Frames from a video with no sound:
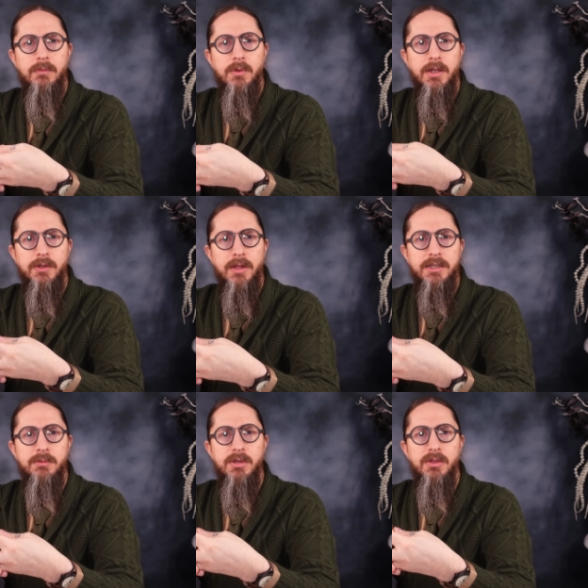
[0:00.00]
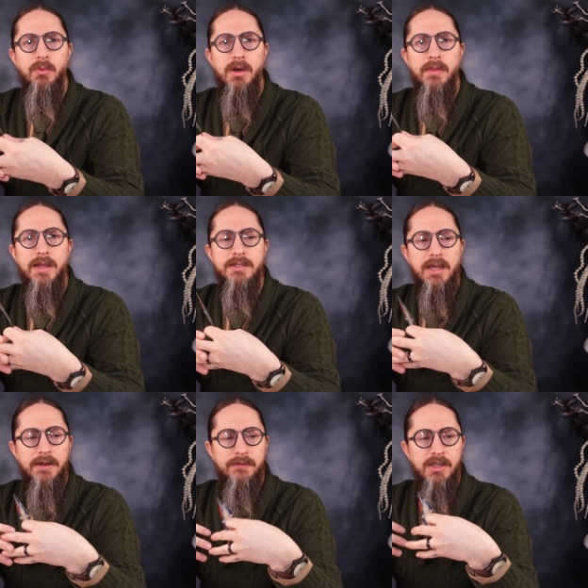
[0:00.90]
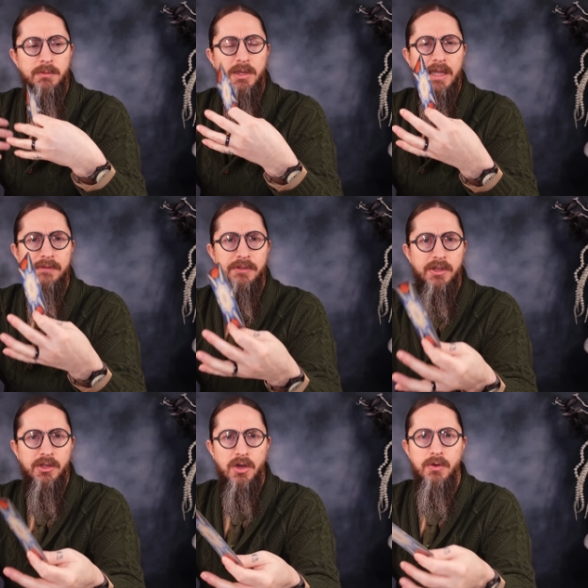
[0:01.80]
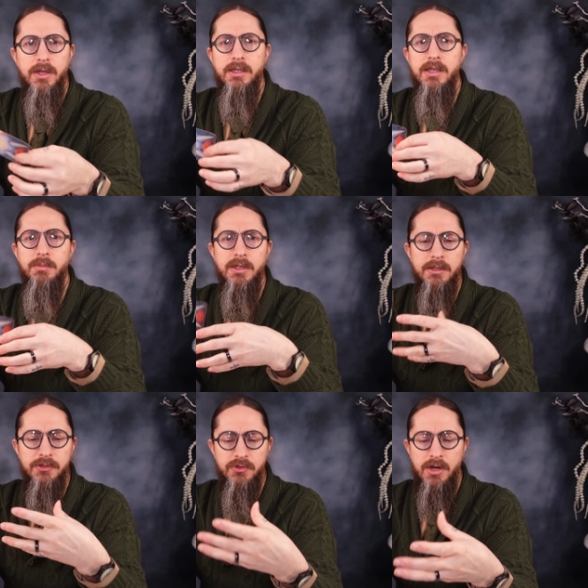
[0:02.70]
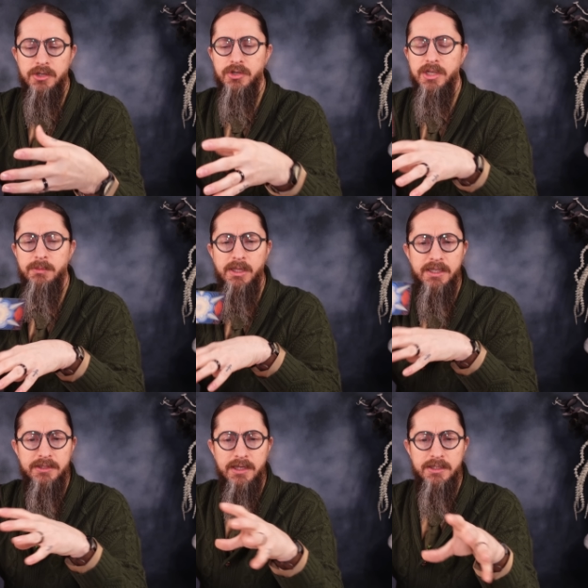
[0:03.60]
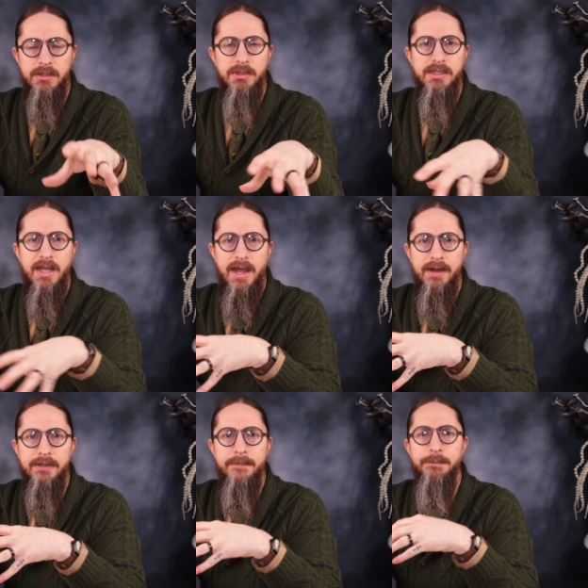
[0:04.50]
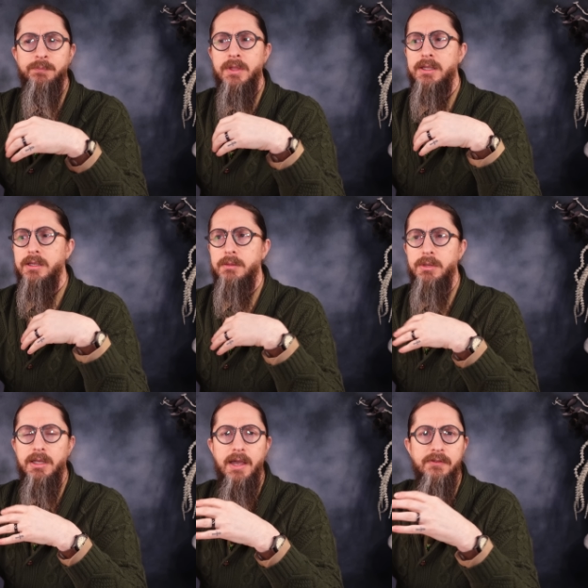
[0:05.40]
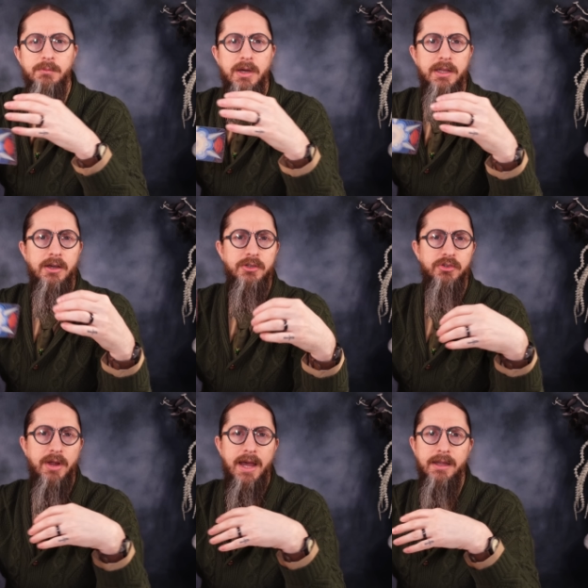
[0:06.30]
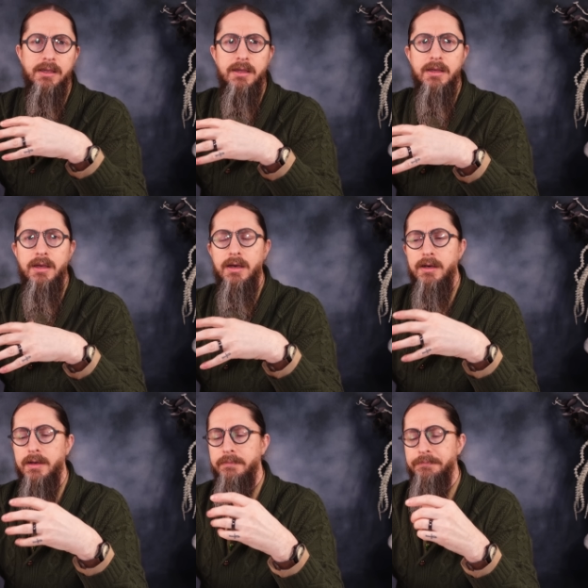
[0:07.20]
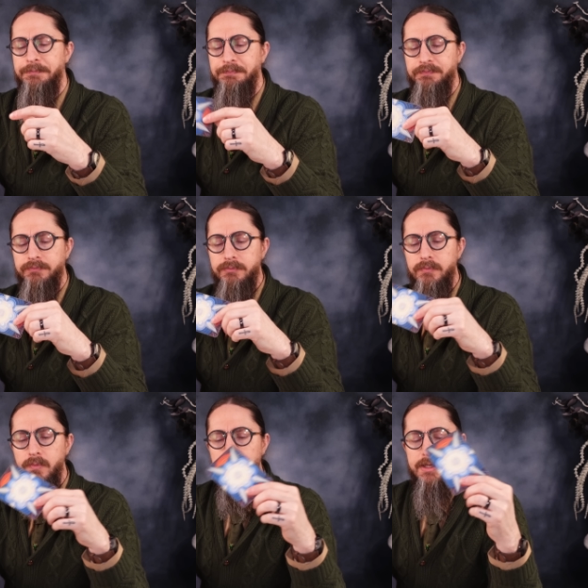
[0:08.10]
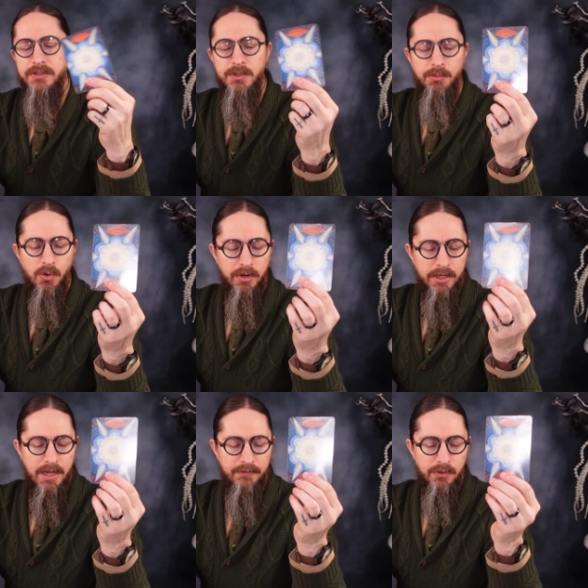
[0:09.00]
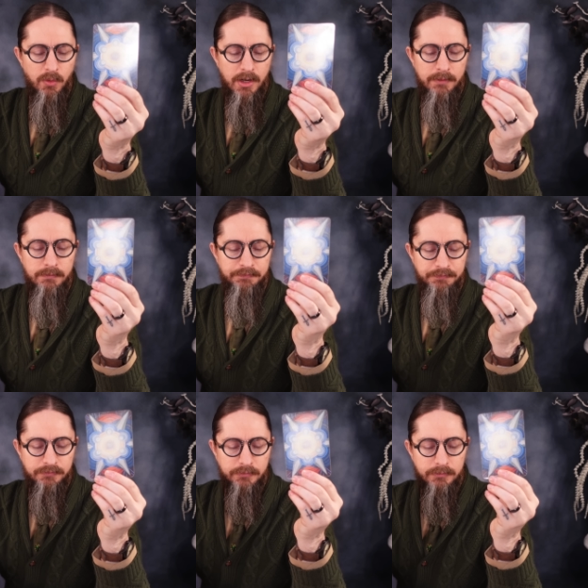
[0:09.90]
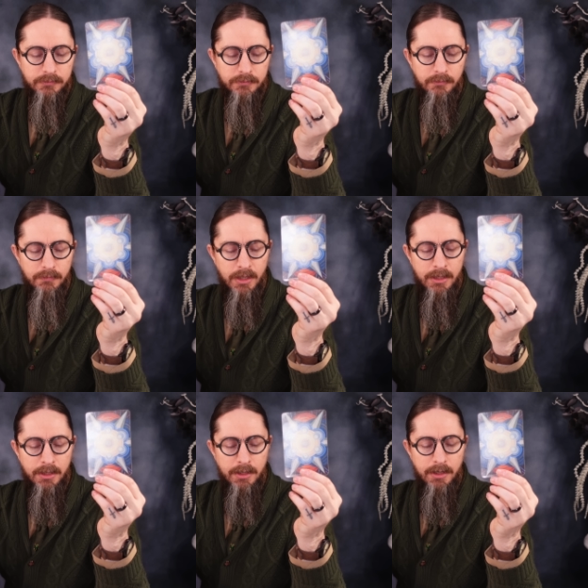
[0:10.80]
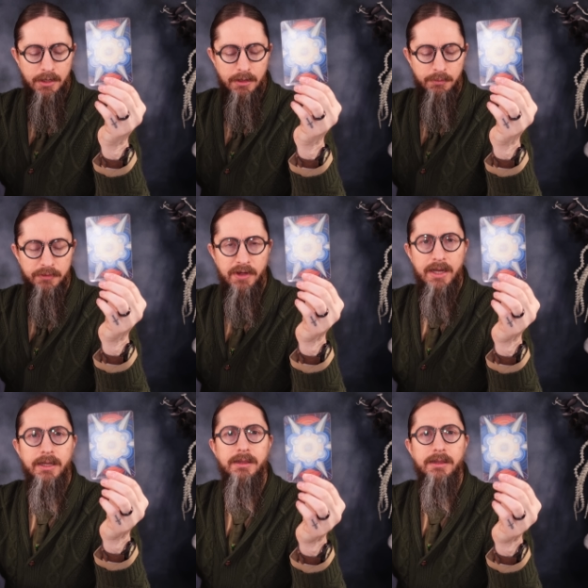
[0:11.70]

right? You like to be the one that's kind of keeping everything going, keeping the structure, keeping the system intact, keeping everybody on track, um, supporting everyone, uh, providing